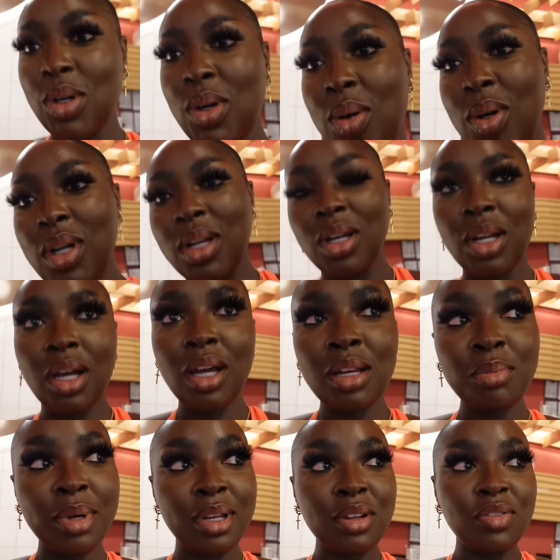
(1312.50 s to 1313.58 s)
a
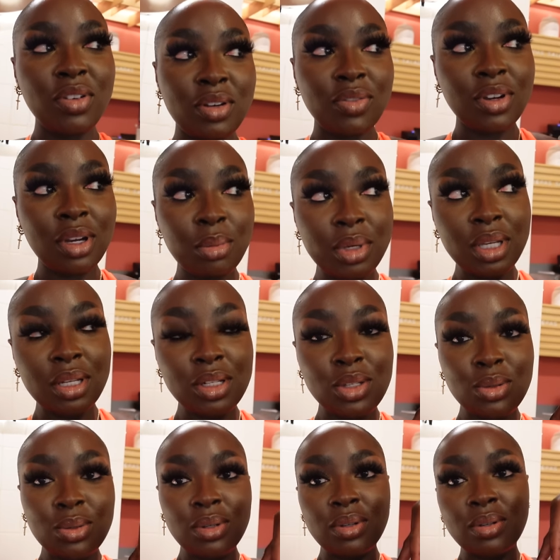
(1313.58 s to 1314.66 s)
non-benefit of coming
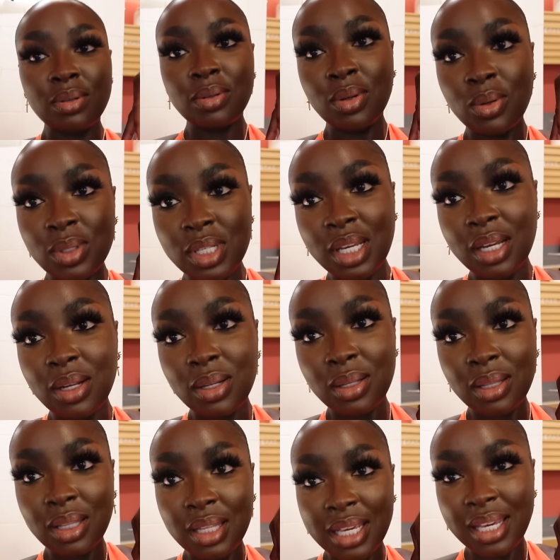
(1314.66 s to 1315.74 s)
to a hotel
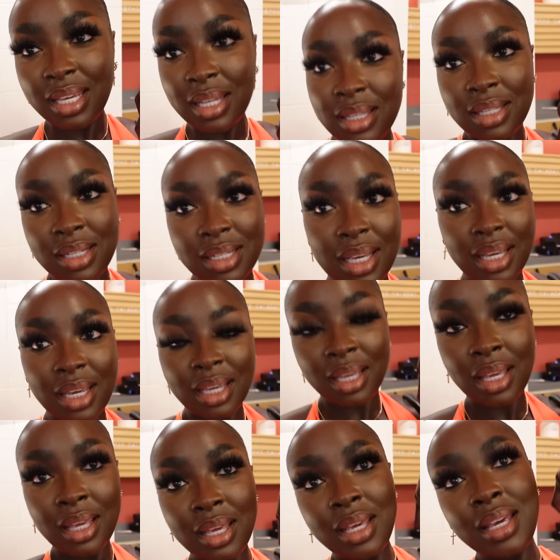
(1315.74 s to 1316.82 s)
late in the
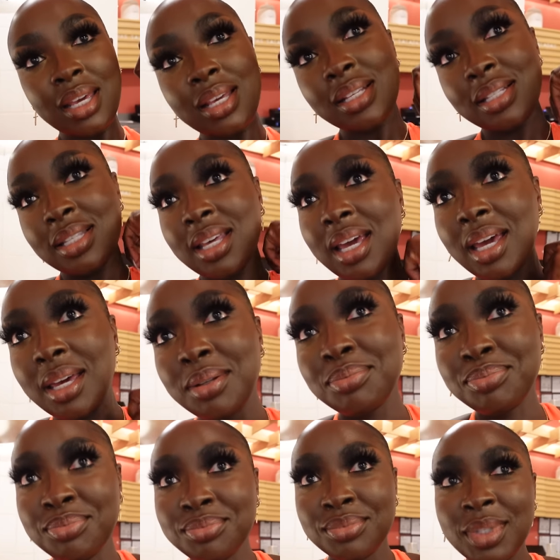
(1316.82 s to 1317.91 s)
day is that
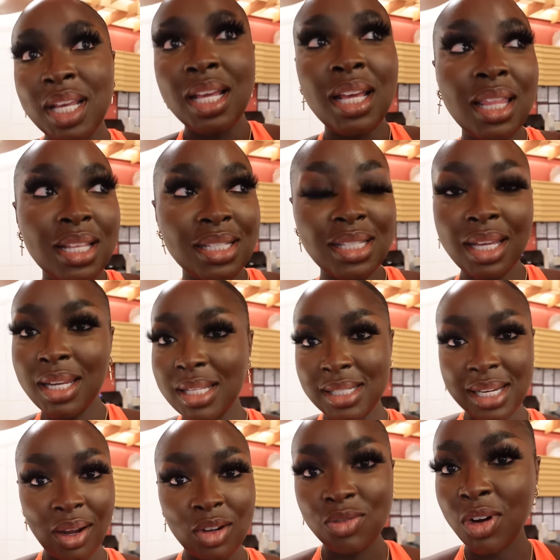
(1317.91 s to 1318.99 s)
the sun is
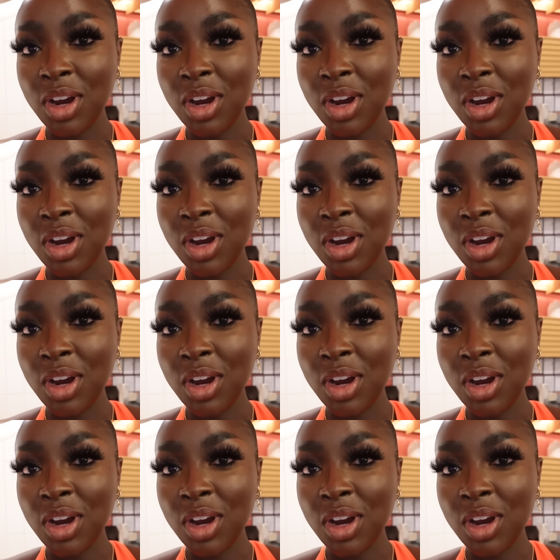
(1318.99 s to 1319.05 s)
down. It's